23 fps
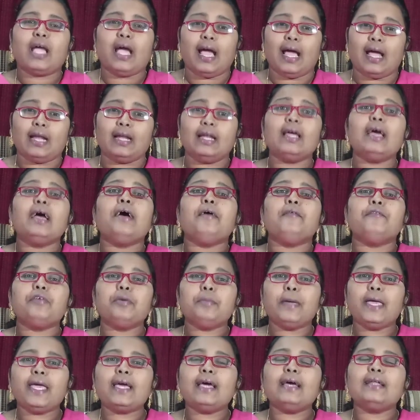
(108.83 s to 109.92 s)
And
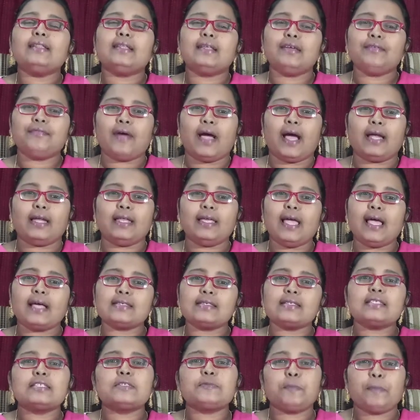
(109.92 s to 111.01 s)
omega-3 fatty
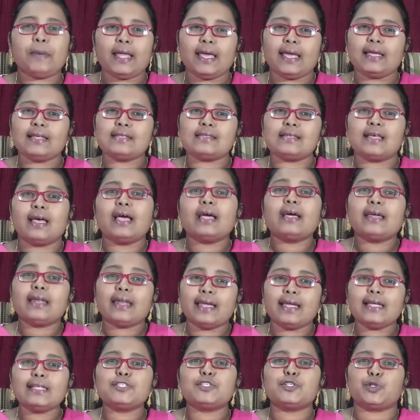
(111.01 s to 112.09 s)
acids plays a
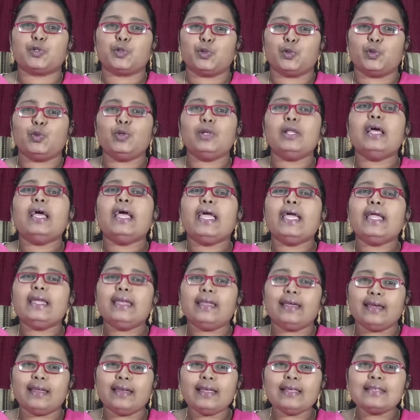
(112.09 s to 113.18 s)
great role in
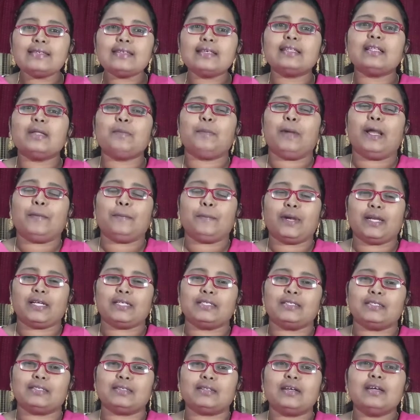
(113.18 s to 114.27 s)
decreasing the blood
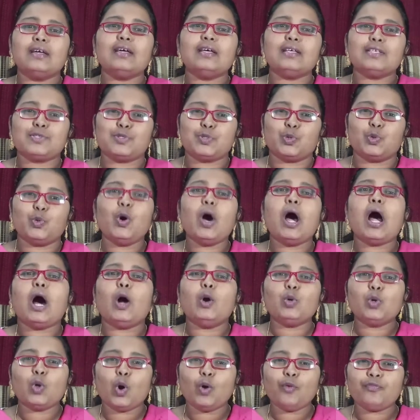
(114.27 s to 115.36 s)
pressure. So
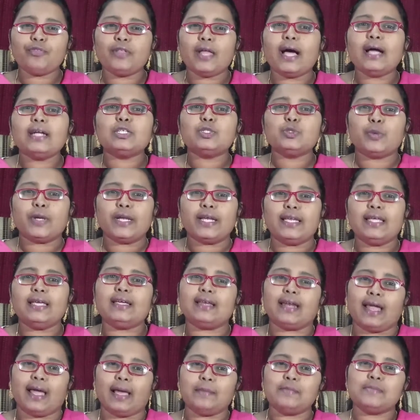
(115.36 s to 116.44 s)
out of that 20
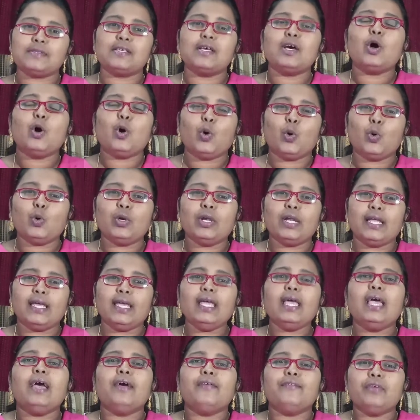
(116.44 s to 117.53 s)
grams,
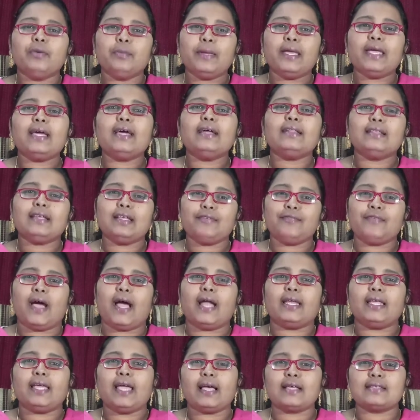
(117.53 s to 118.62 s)
only omega-3
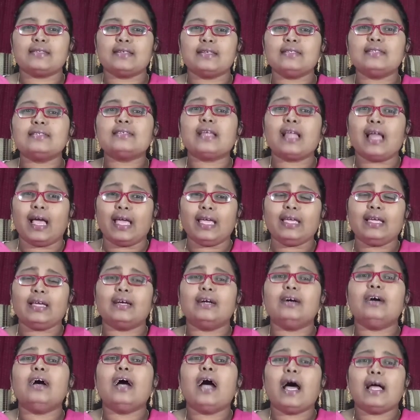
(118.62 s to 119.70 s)
fatty acids like
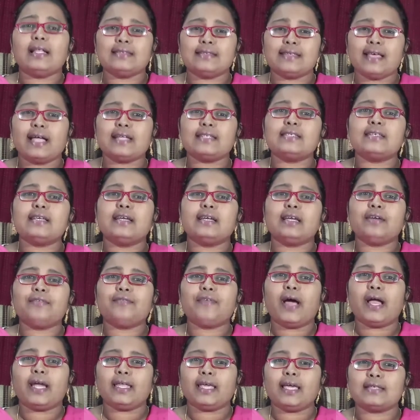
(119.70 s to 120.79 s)
unsaturated
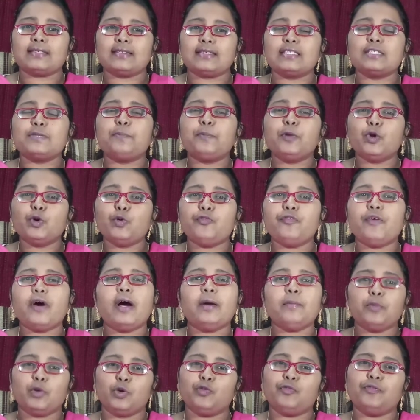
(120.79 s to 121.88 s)
fatty acids,
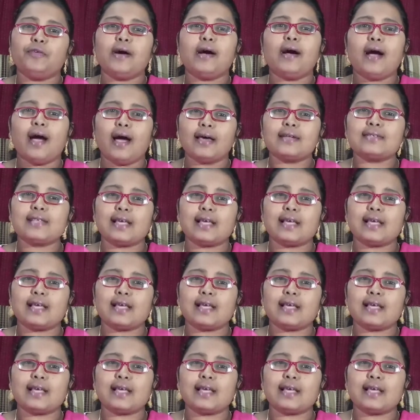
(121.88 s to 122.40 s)
PUFA, MUFA are